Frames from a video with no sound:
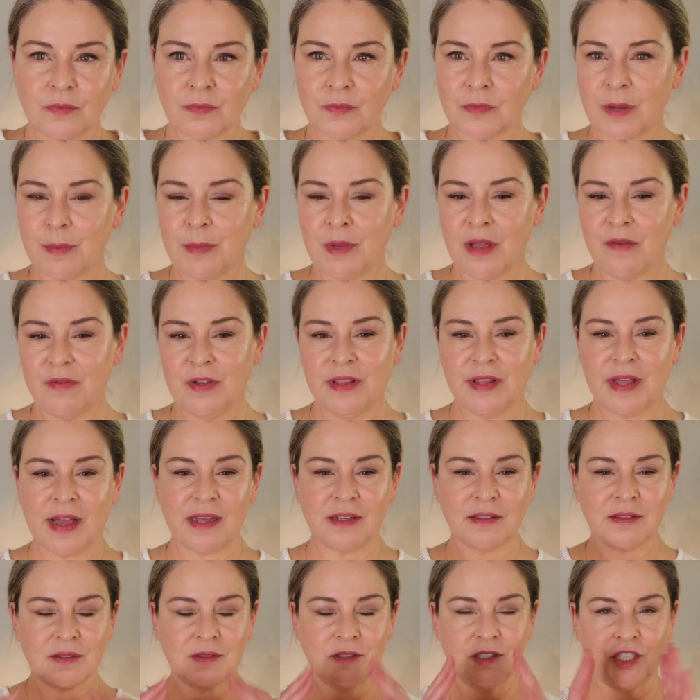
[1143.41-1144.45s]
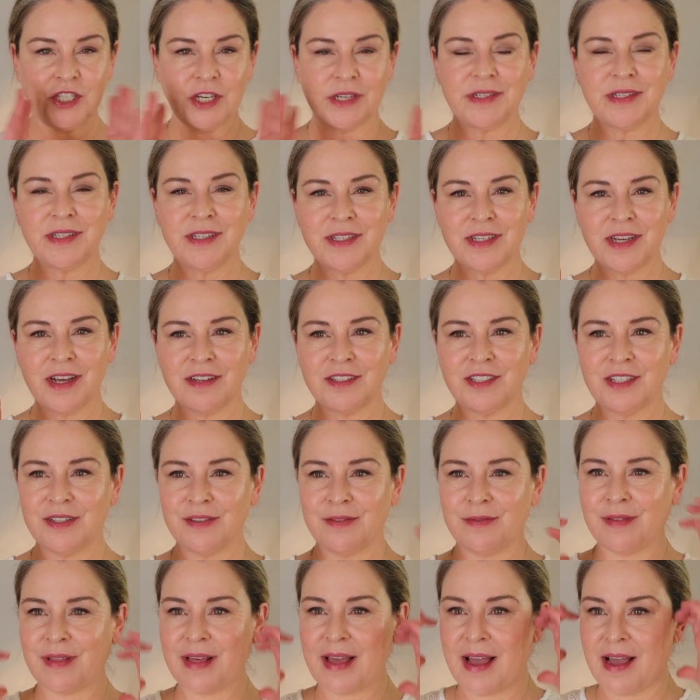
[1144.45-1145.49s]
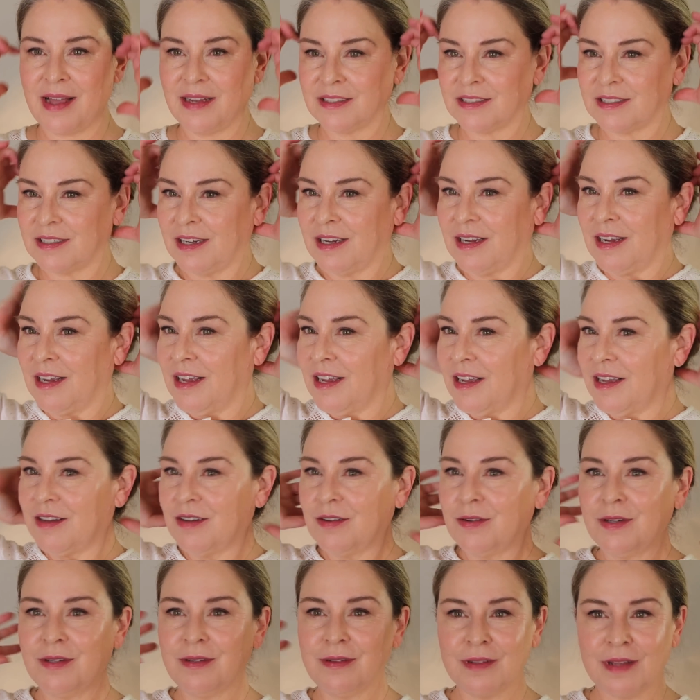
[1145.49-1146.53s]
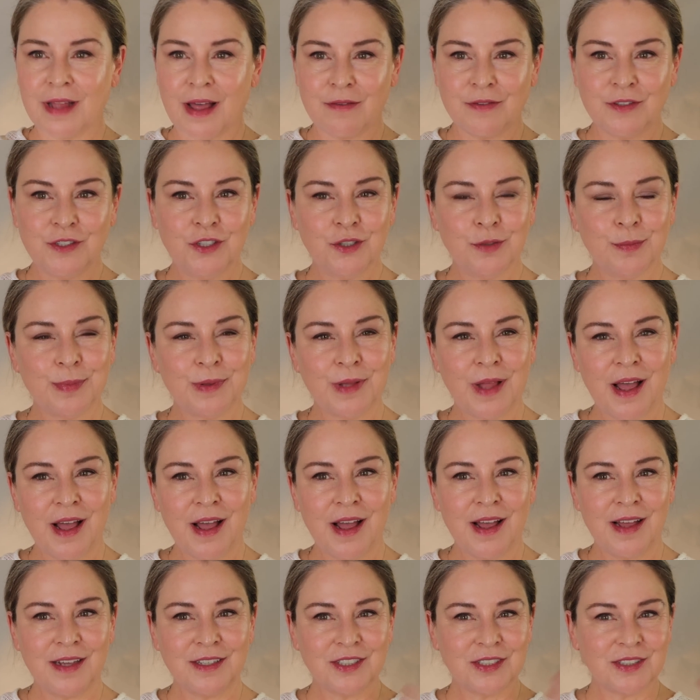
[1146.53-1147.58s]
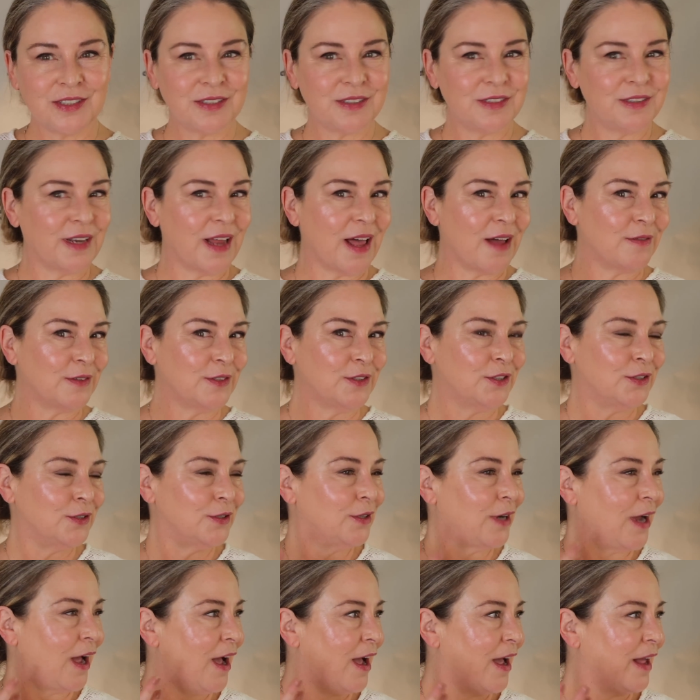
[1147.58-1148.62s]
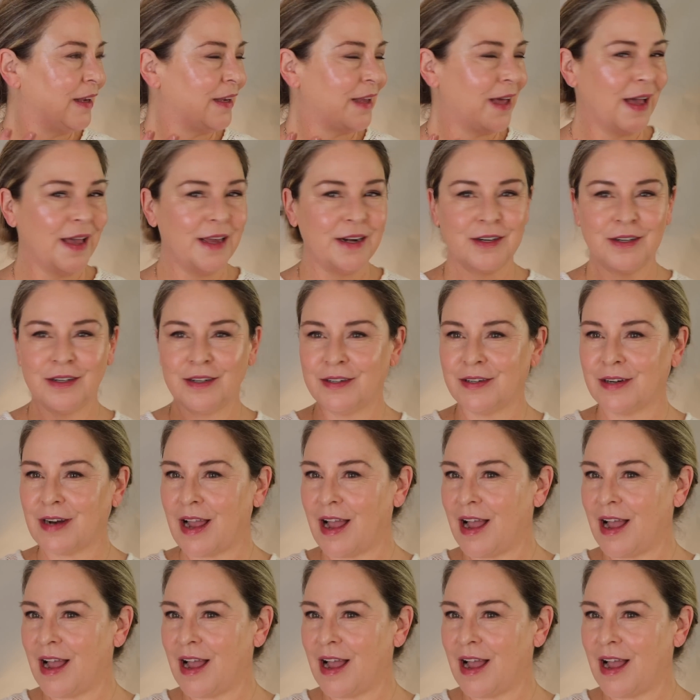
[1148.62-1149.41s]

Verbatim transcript: I'm loving that. Just a touch of that. Lavender blush, lavender highlighter.